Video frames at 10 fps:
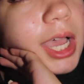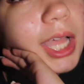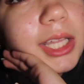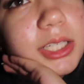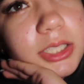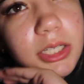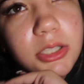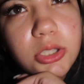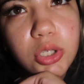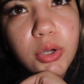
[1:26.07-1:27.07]
at like
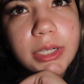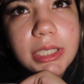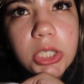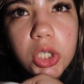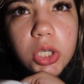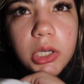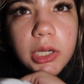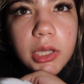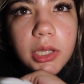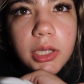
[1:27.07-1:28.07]
six go to dinner
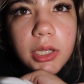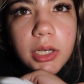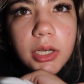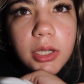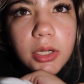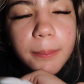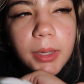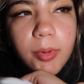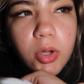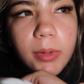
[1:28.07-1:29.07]
and then
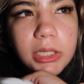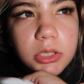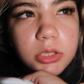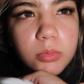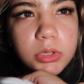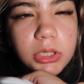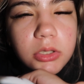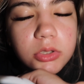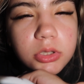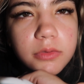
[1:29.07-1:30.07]
maybe go back to someone's
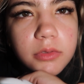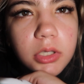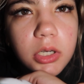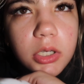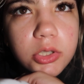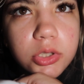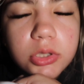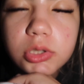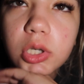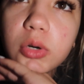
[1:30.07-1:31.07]
house if not
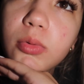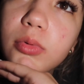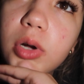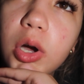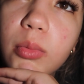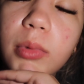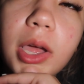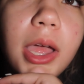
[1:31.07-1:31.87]
just go home